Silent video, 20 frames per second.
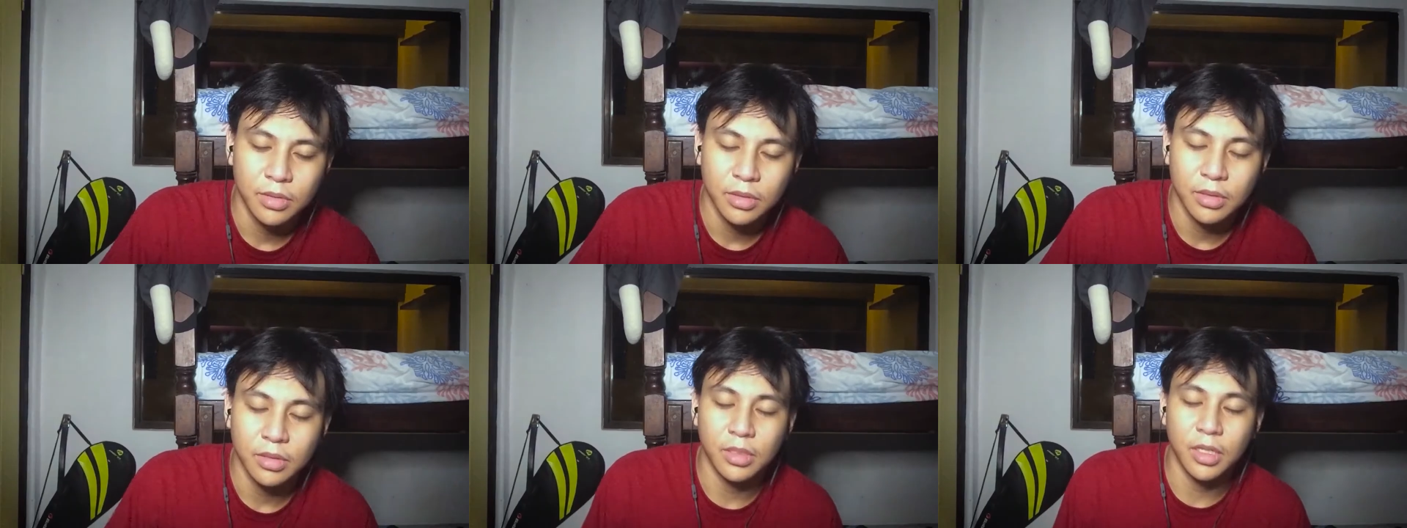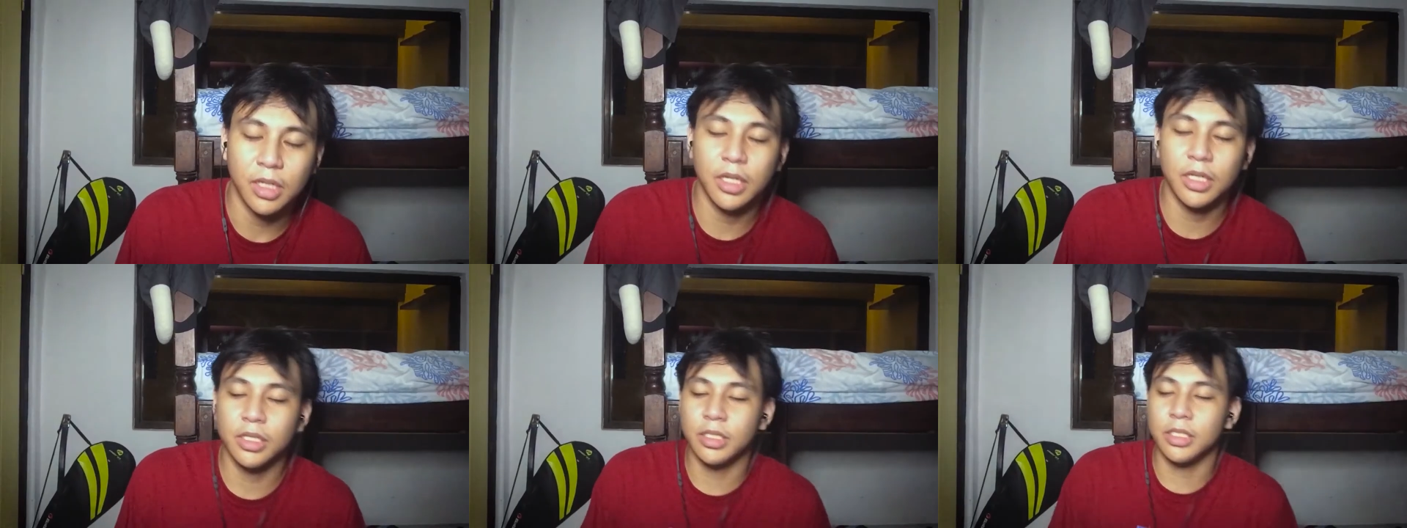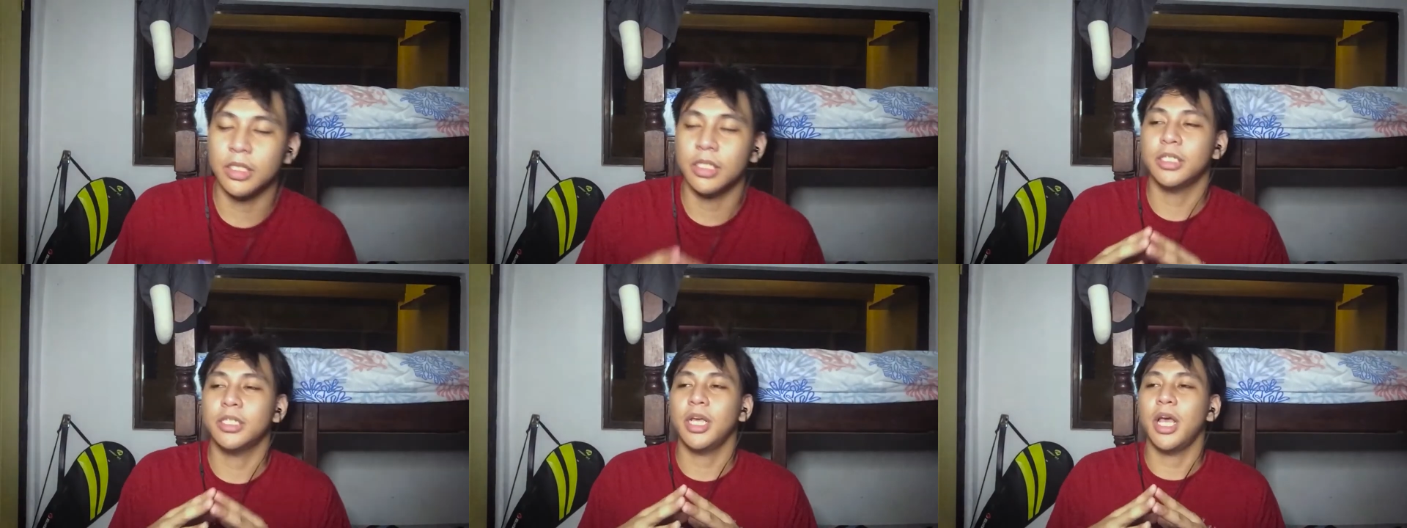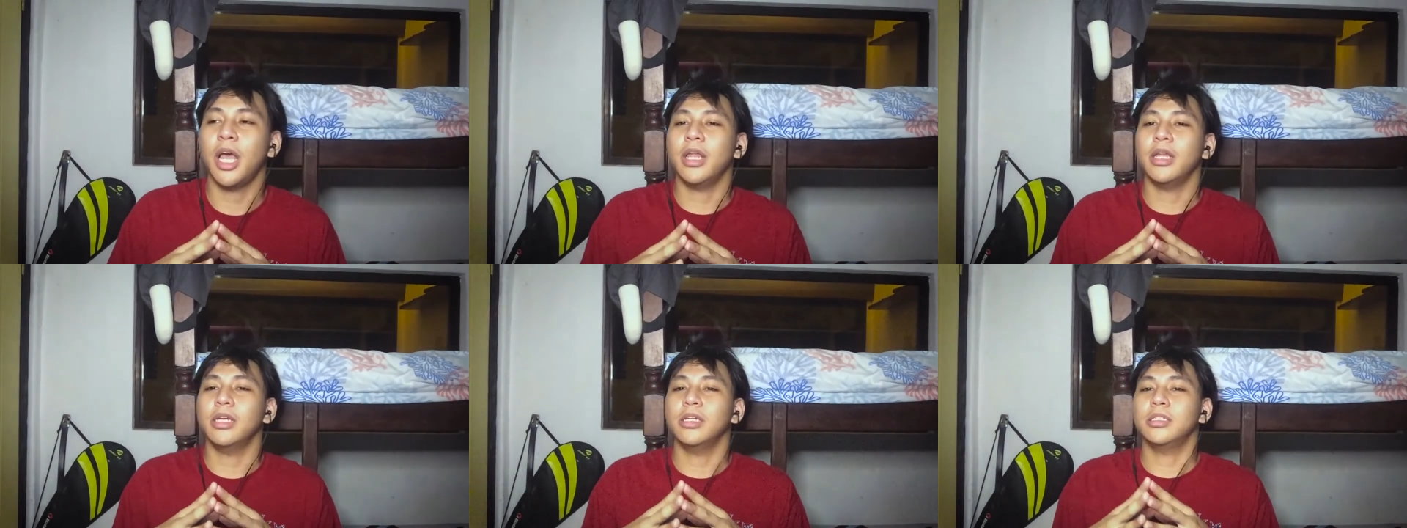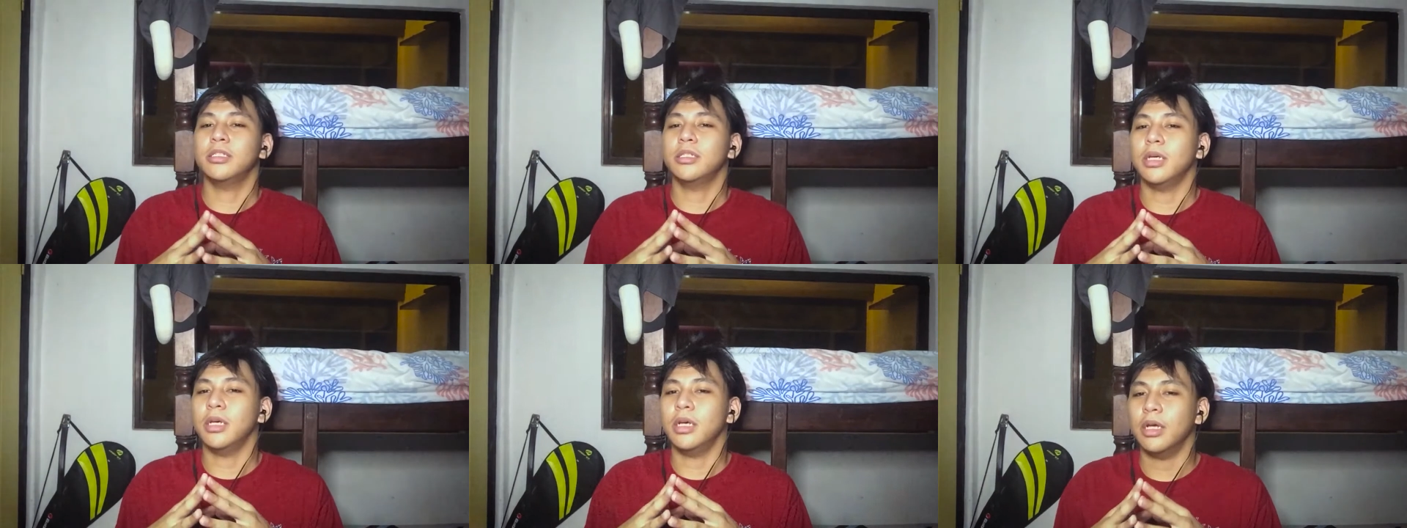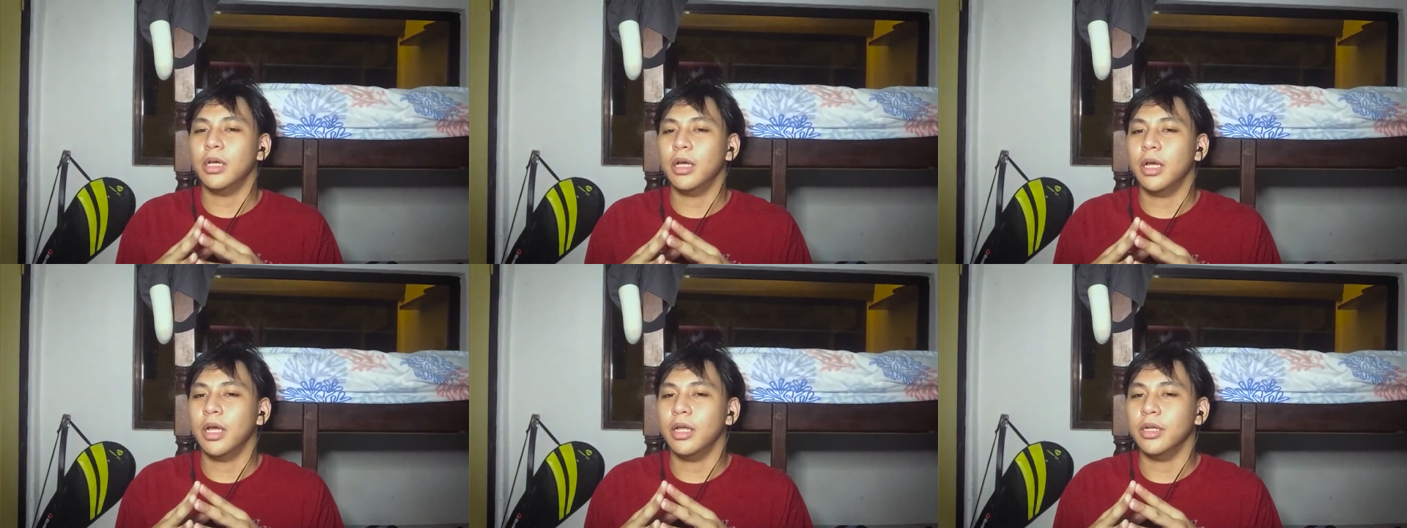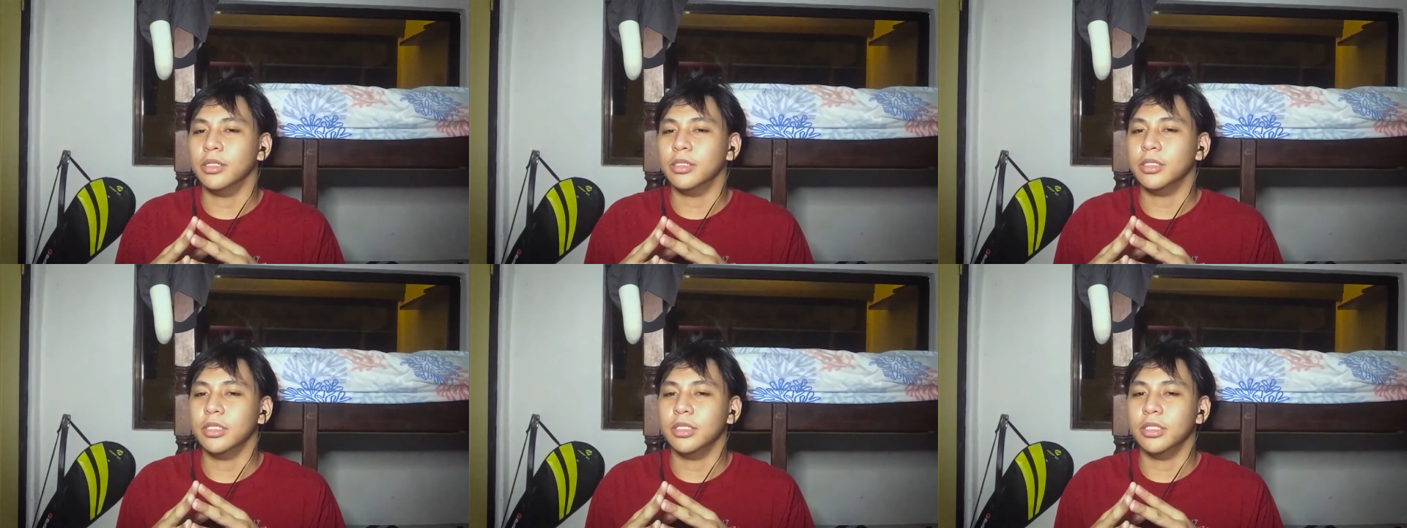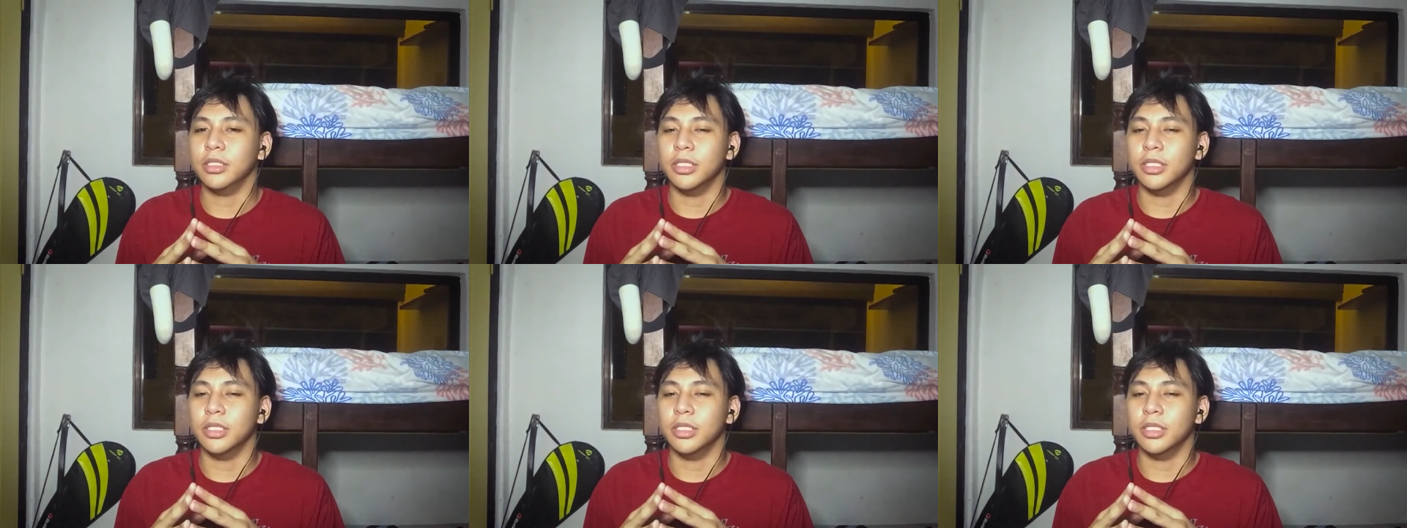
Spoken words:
This is the saddest, honestly,